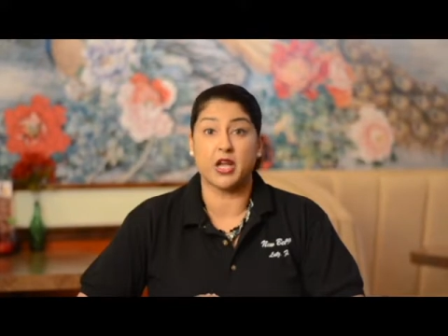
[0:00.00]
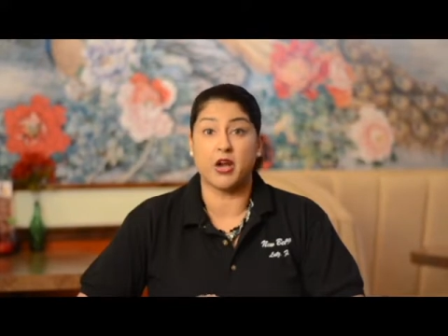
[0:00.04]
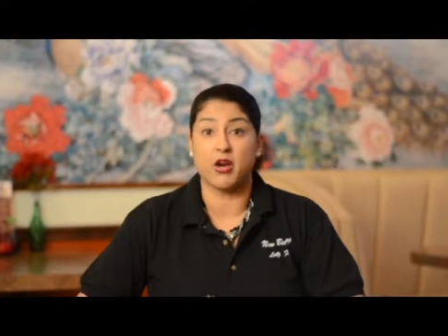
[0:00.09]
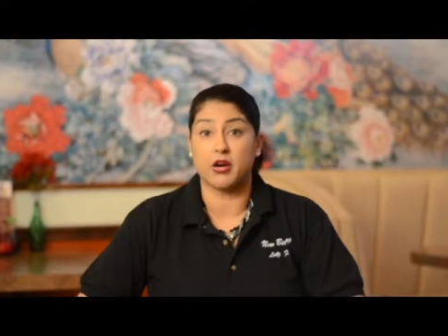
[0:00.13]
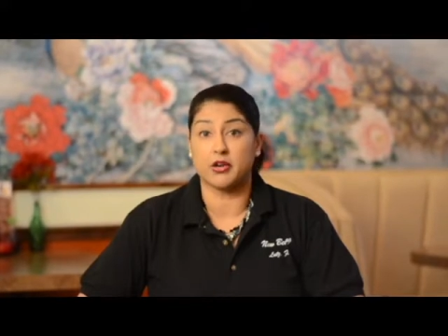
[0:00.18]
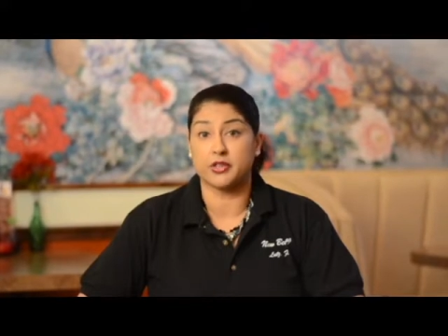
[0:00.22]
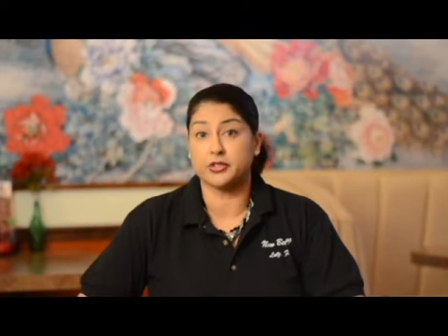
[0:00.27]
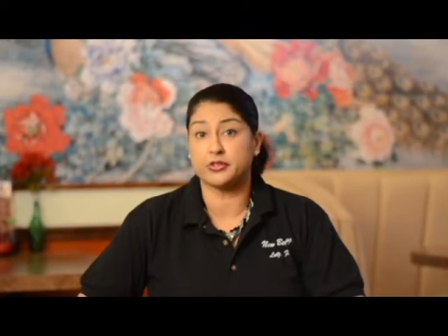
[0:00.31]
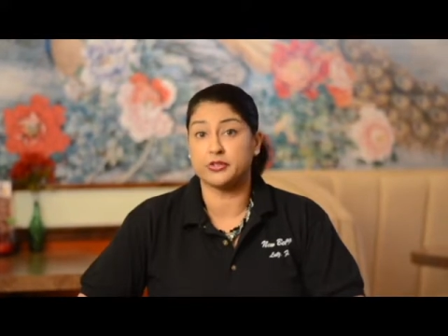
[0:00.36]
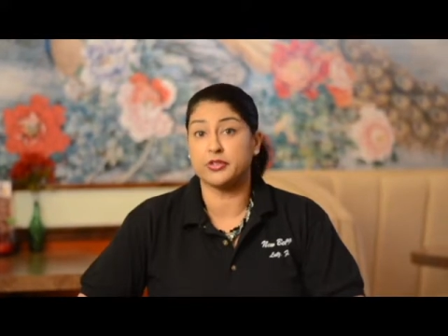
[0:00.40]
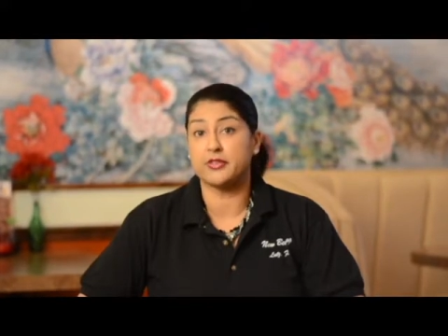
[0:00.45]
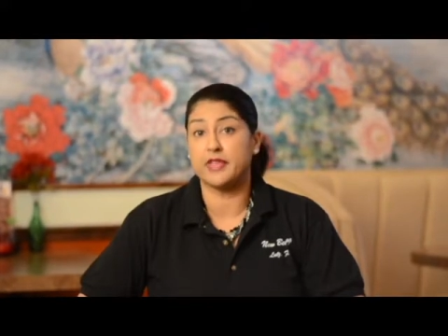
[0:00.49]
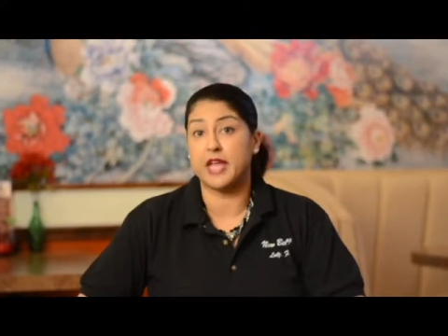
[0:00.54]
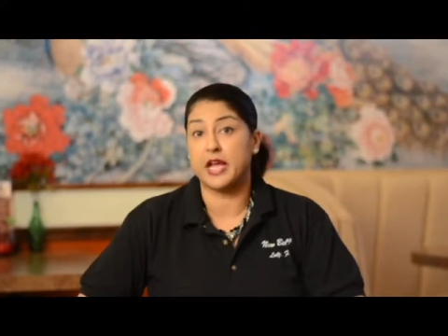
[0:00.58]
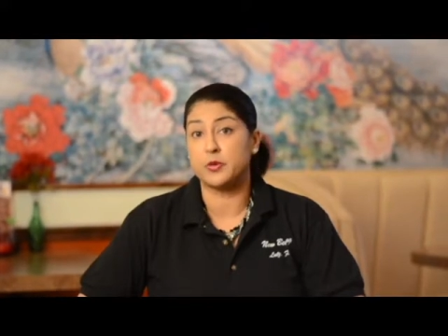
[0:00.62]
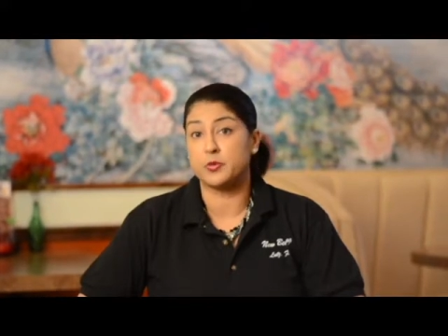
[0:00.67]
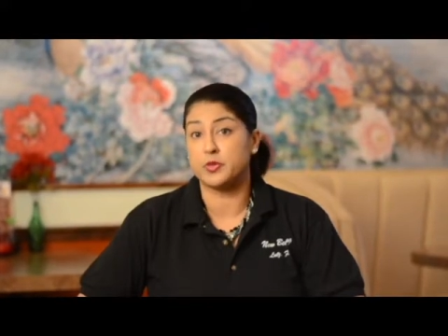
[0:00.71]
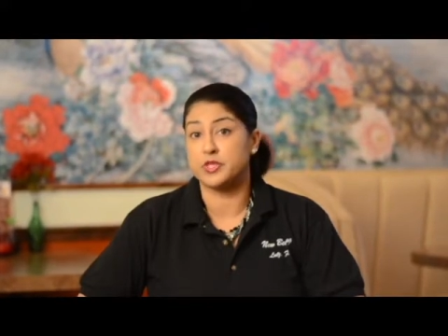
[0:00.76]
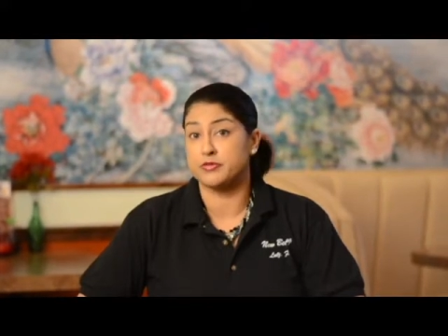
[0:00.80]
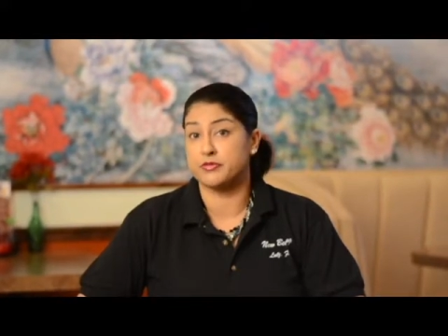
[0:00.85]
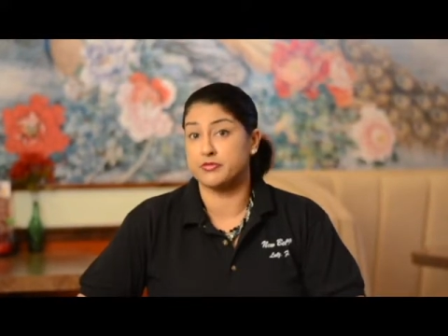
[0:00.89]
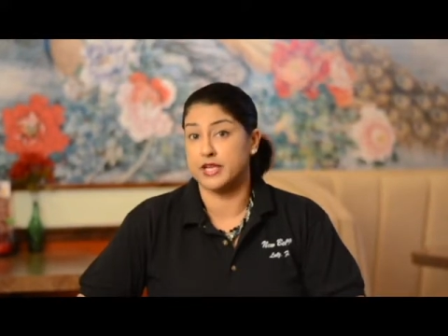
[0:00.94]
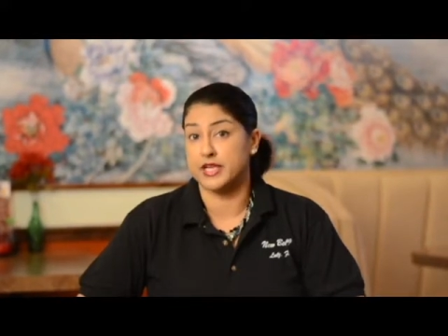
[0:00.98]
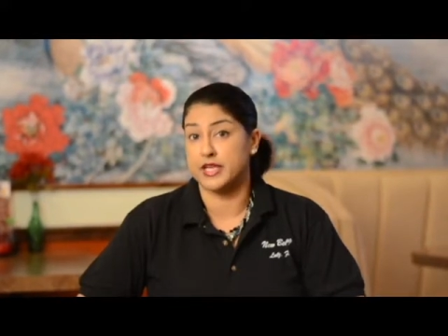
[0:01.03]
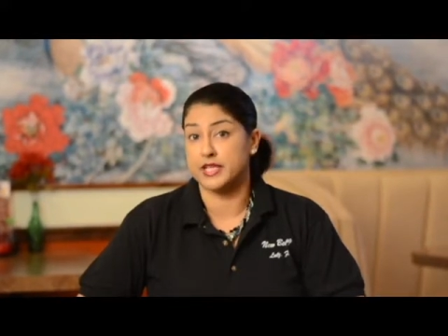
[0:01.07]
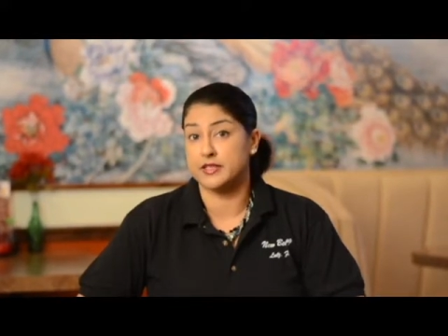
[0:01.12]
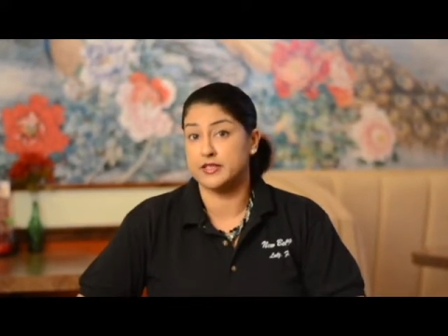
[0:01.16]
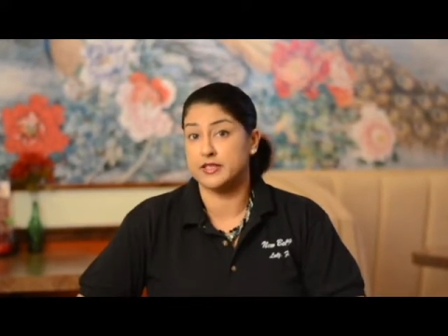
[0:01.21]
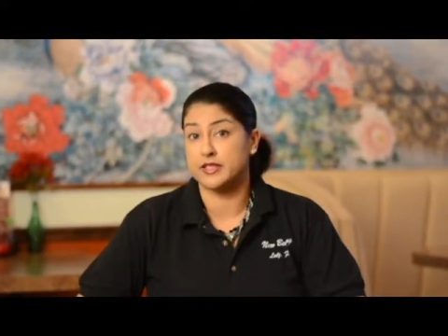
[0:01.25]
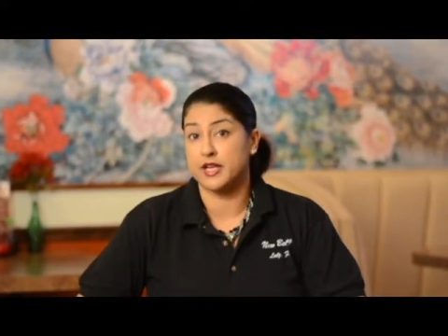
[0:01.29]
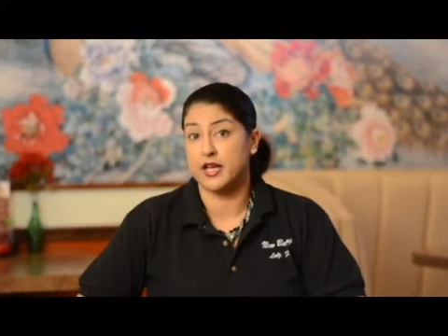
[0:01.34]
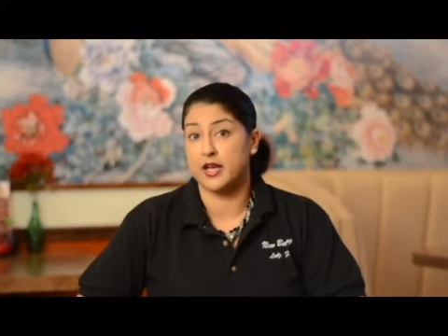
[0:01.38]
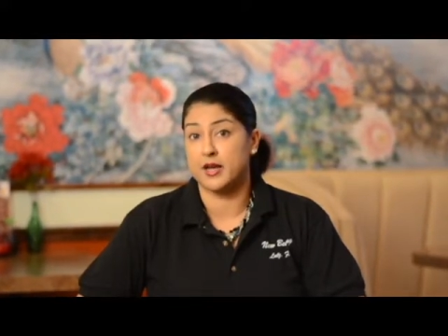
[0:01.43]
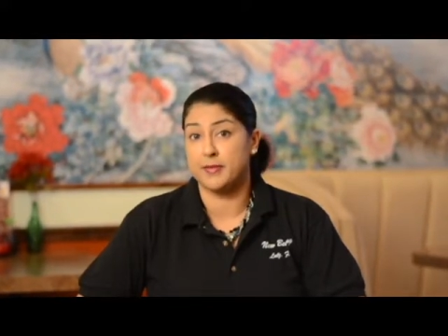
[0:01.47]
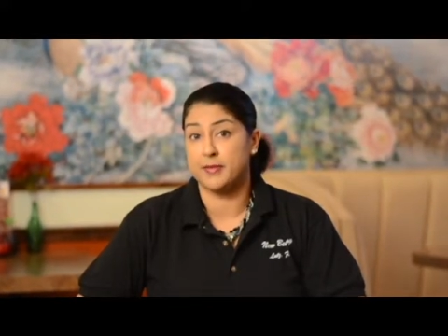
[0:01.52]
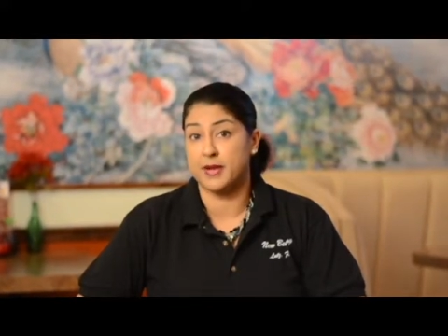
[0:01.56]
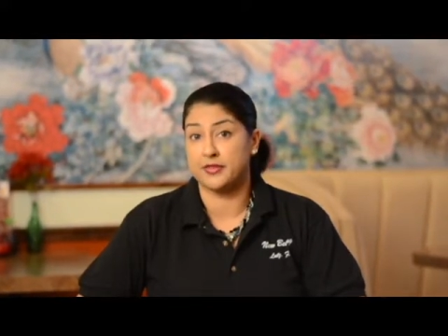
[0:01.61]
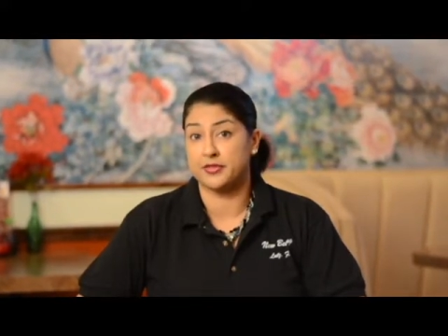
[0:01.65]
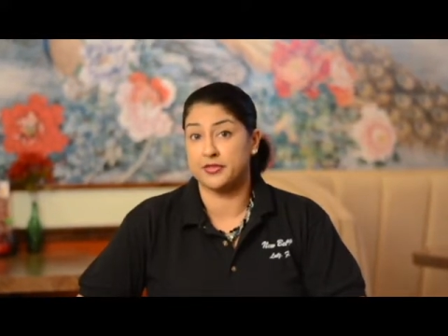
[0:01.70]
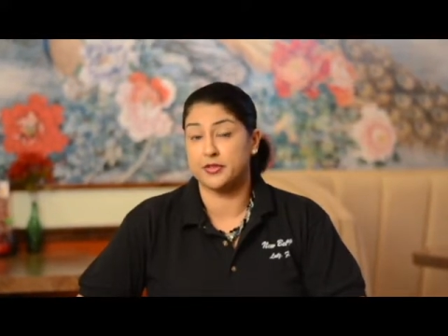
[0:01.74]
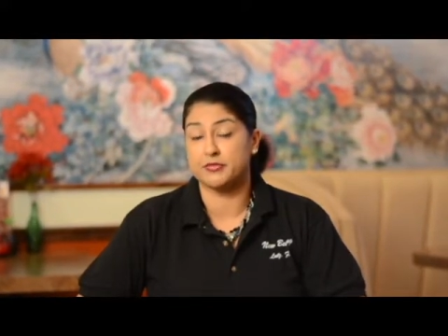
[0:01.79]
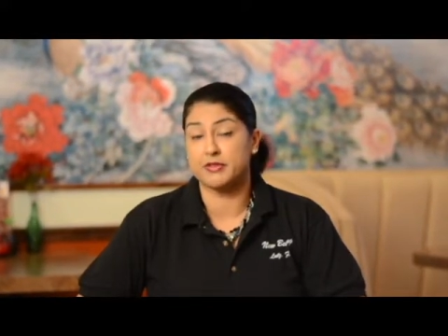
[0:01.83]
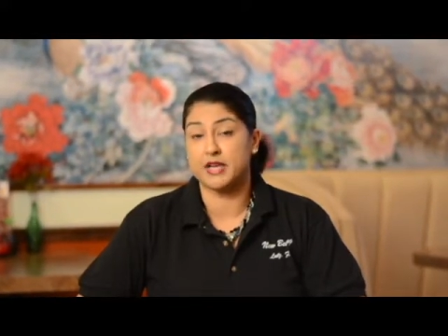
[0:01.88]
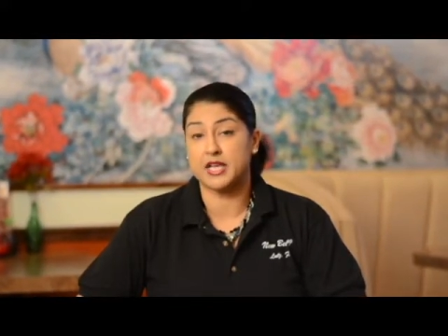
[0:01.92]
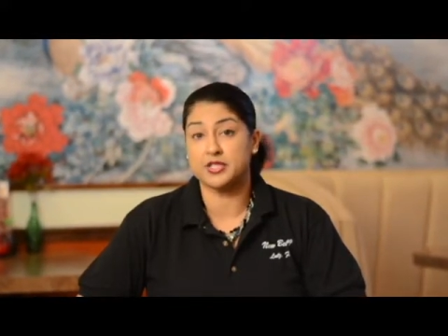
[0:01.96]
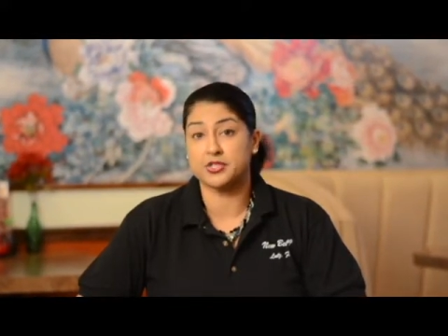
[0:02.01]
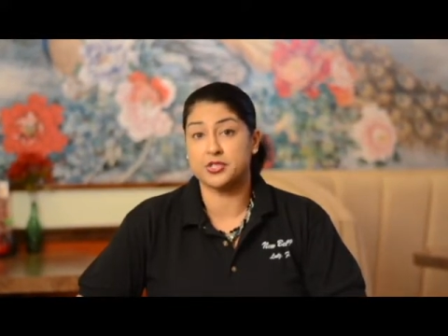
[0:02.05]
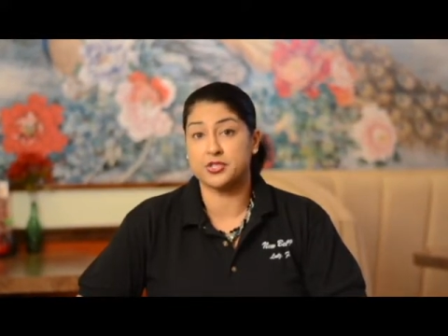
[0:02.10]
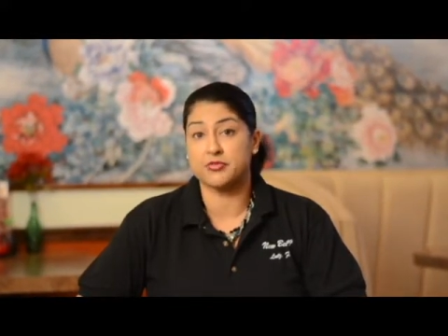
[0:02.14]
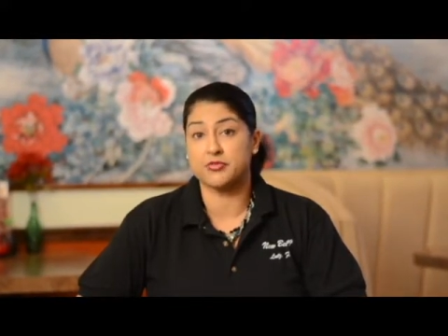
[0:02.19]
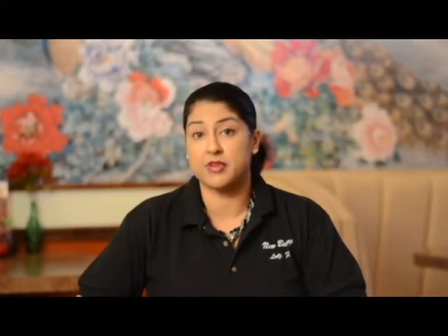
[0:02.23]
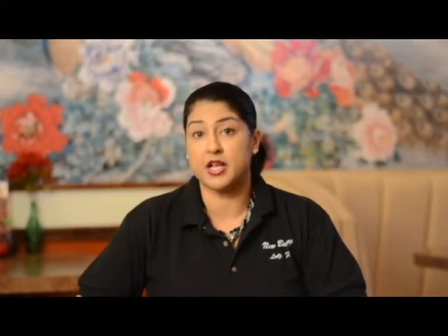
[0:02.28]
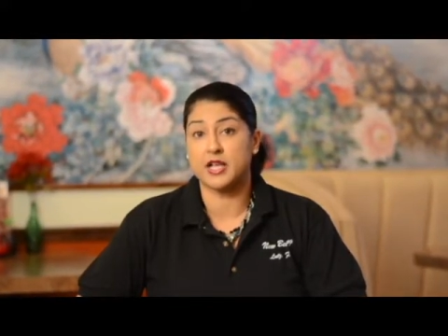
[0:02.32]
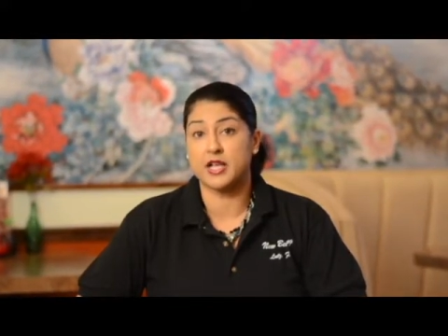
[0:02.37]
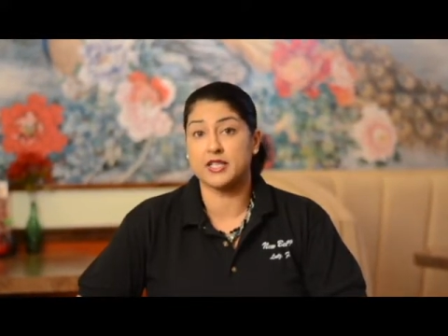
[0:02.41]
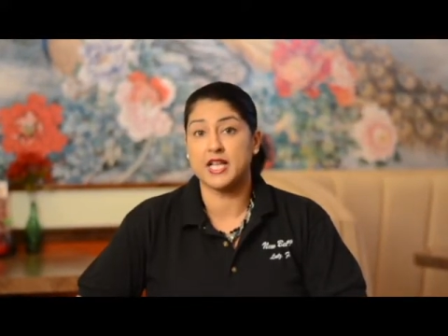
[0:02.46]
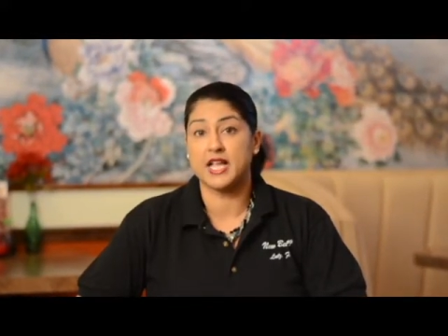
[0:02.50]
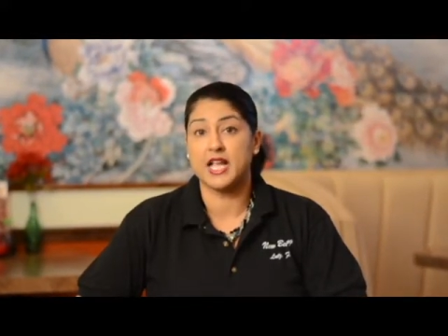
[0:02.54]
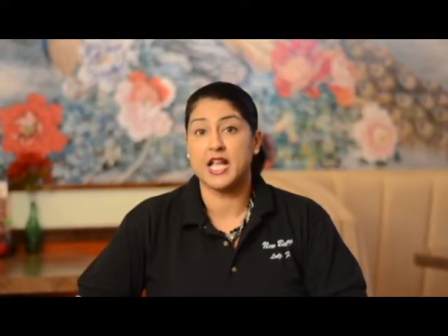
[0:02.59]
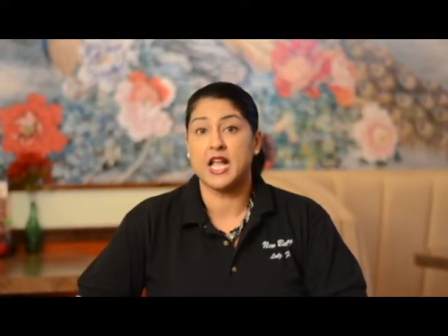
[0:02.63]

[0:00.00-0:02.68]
article that was written about the restaurant.